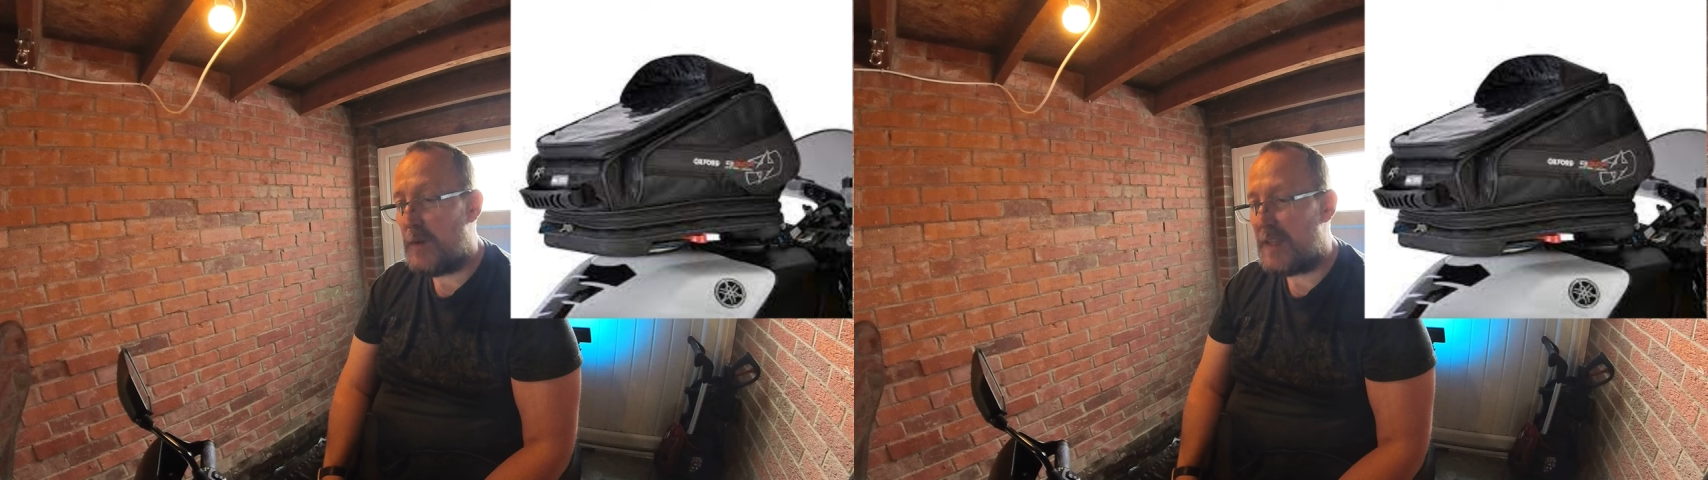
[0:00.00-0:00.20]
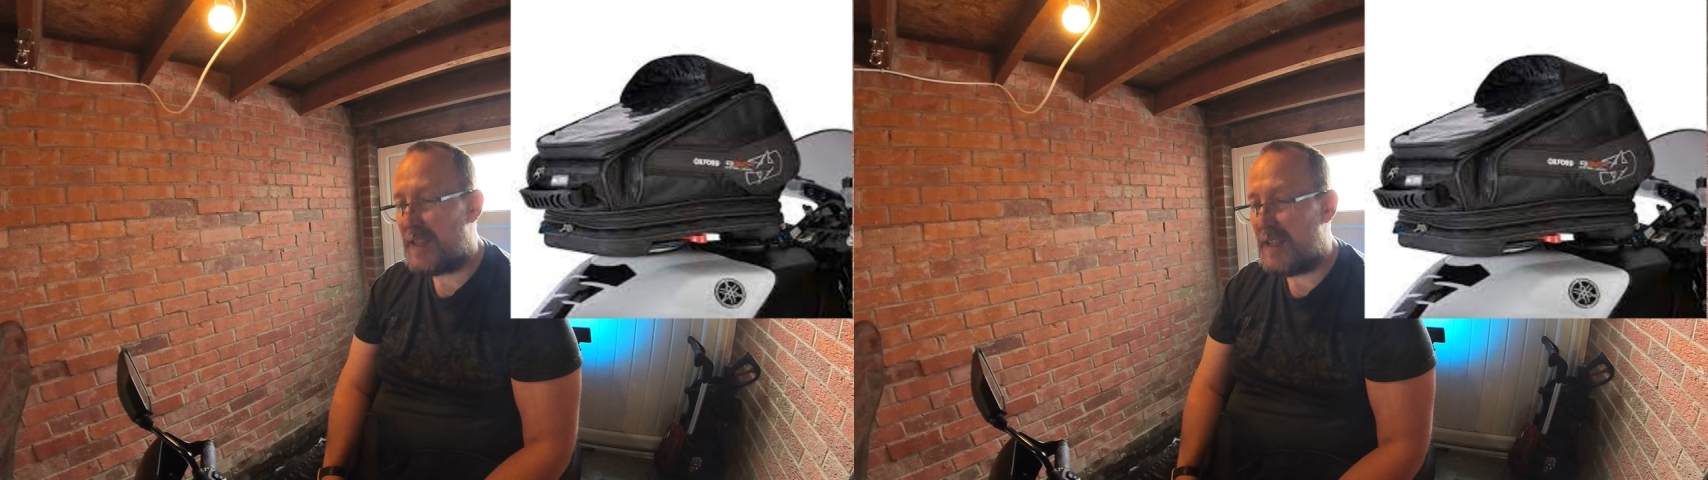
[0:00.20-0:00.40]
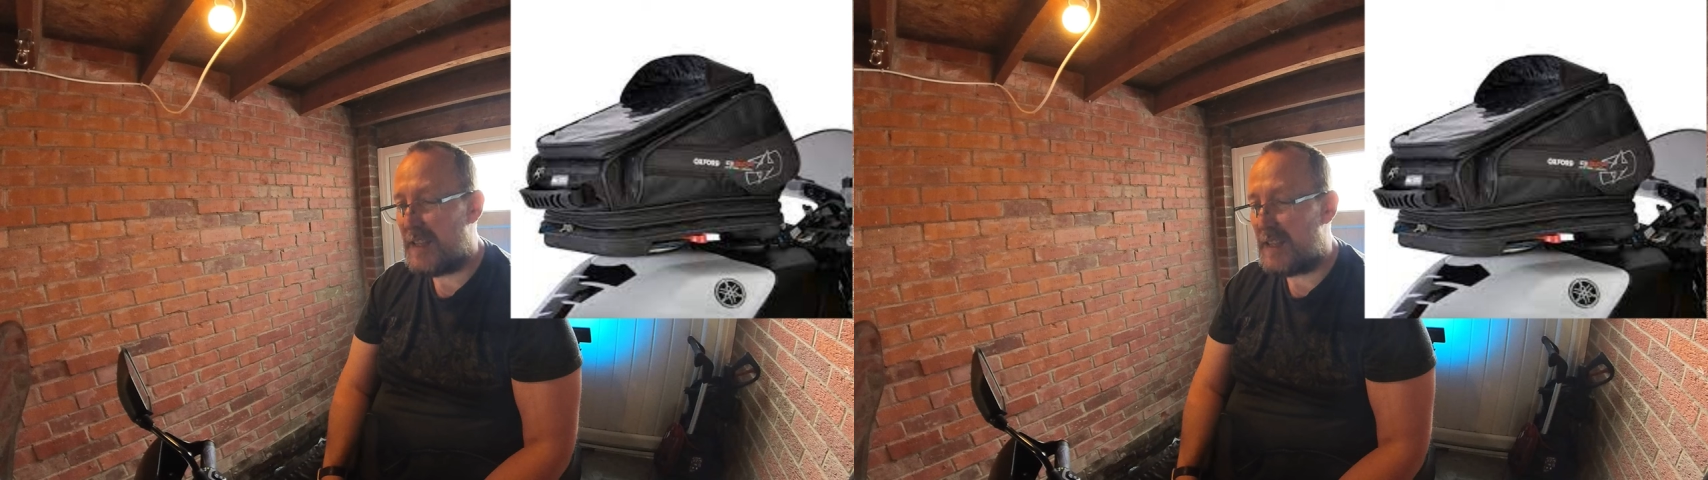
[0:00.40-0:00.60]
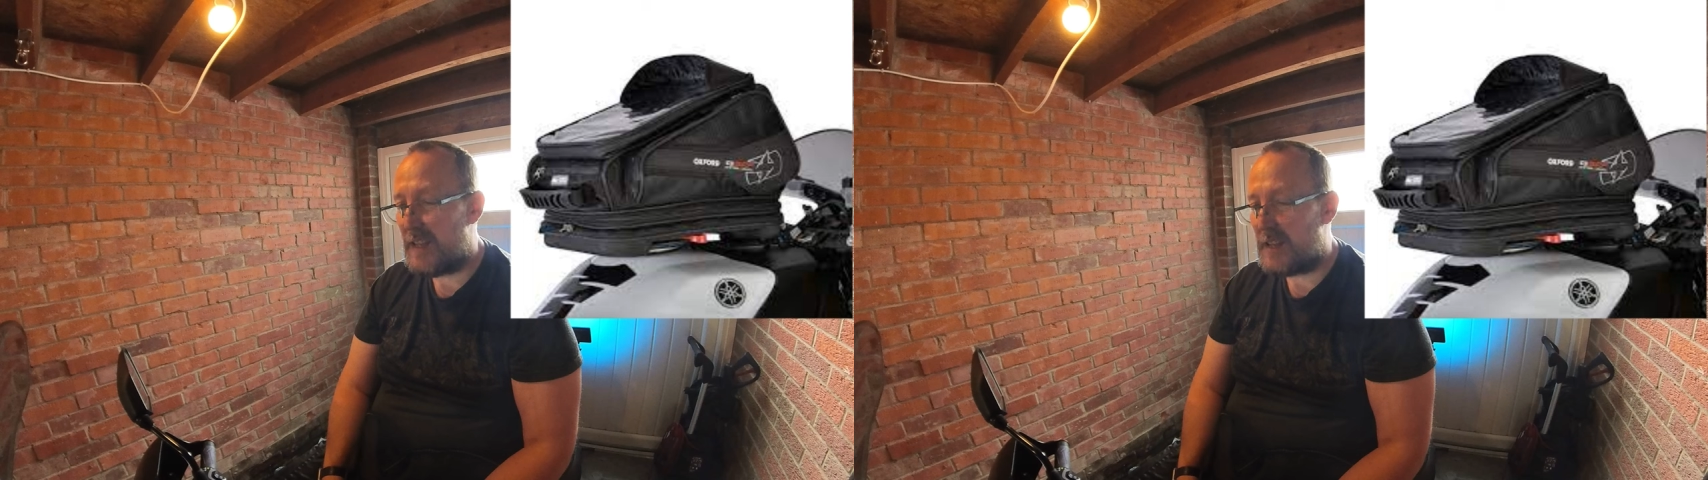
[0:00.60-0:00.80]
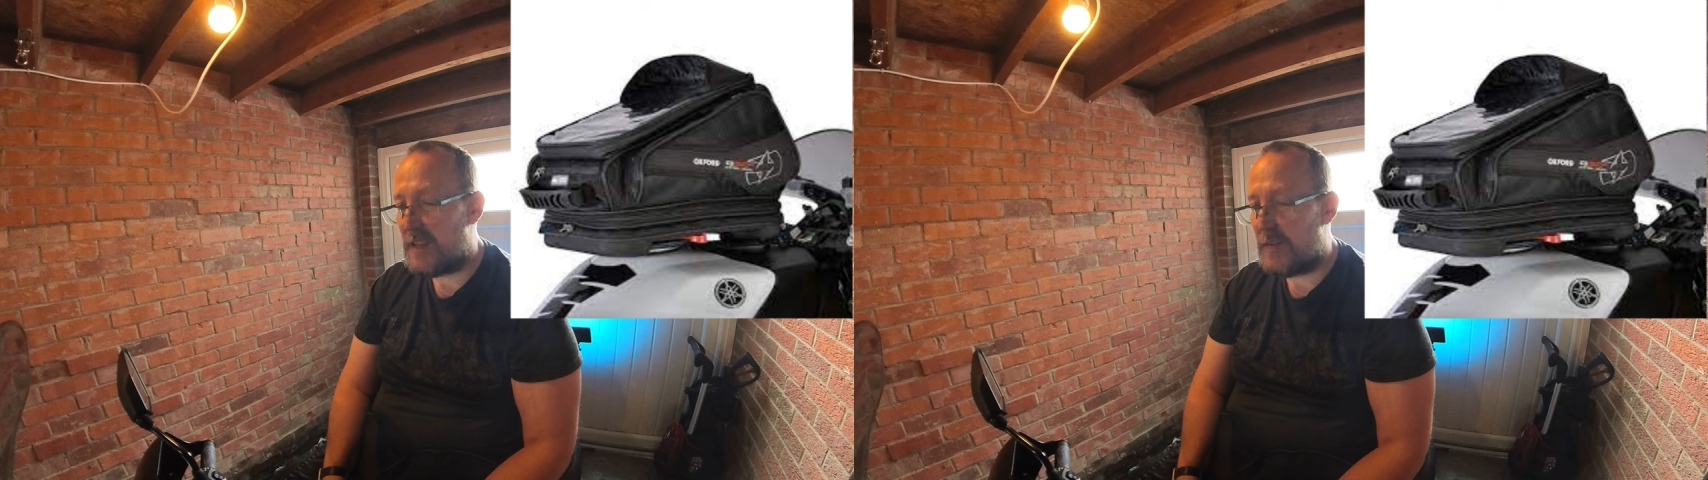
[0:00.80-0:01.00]
I've always seen the
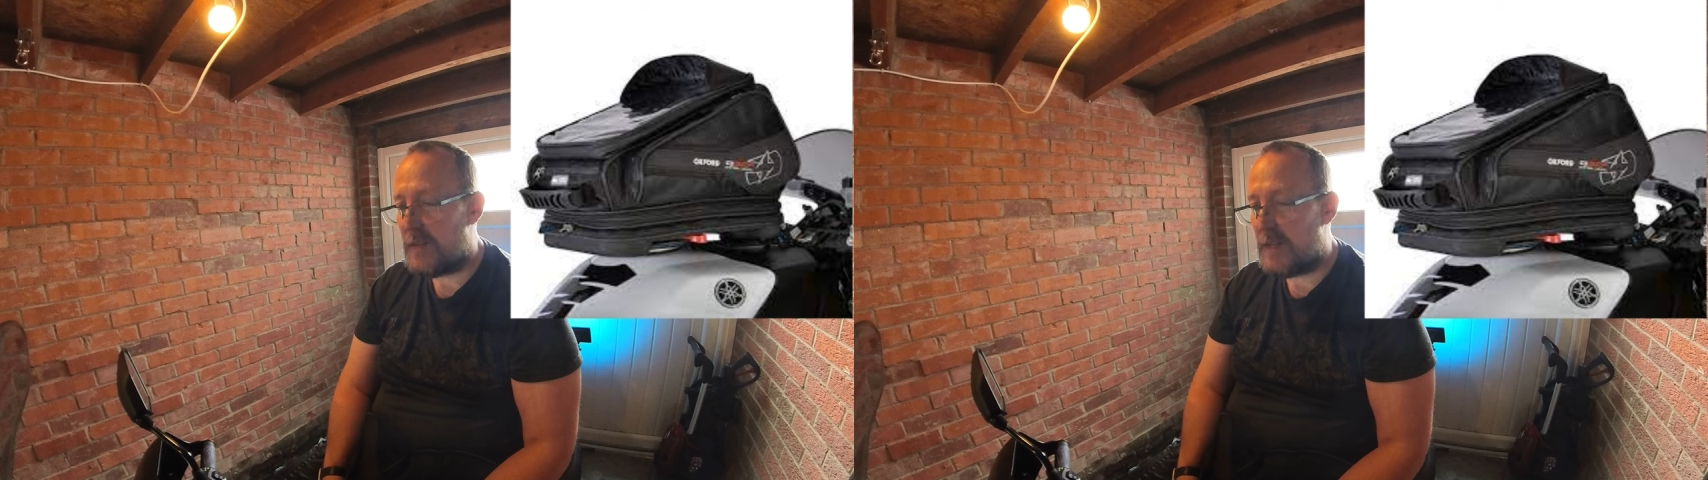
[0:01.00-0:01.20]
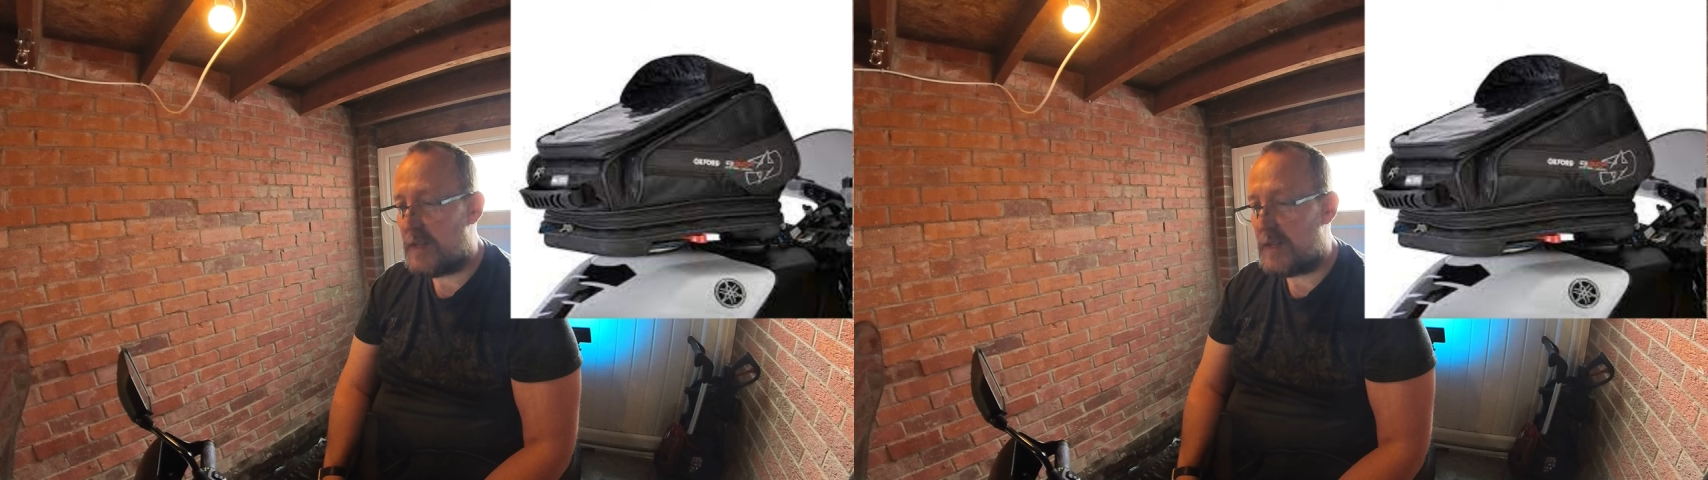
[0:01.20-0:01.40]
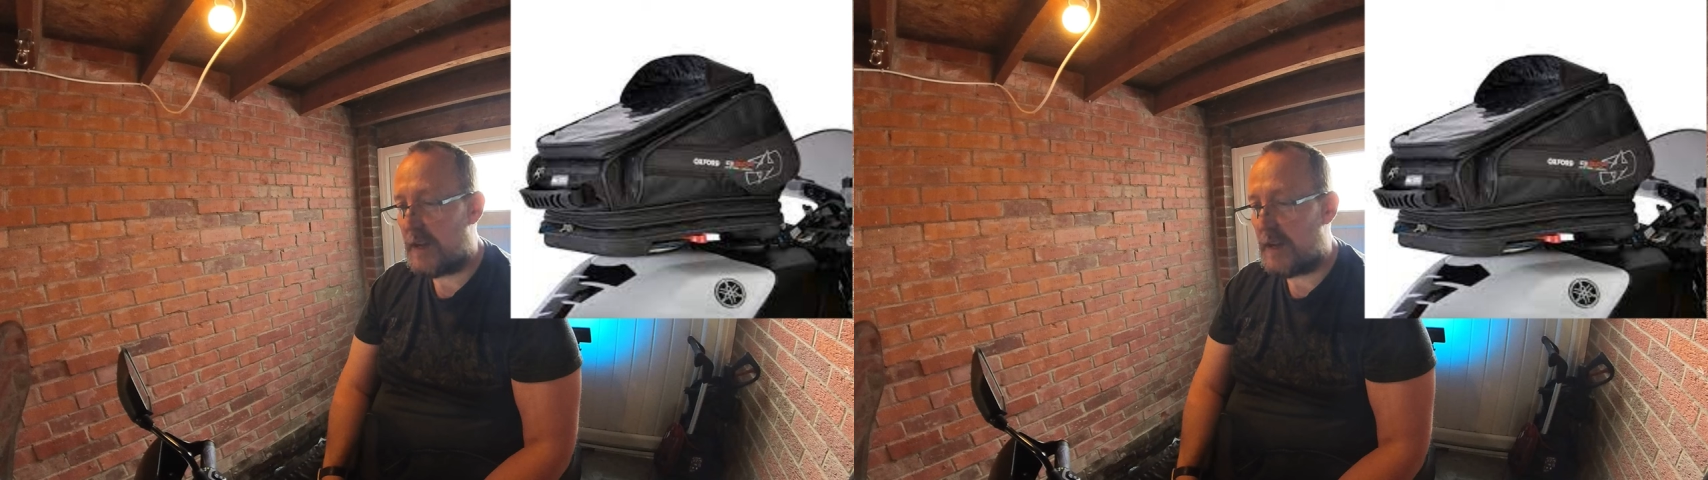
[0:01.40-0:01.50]
downside of these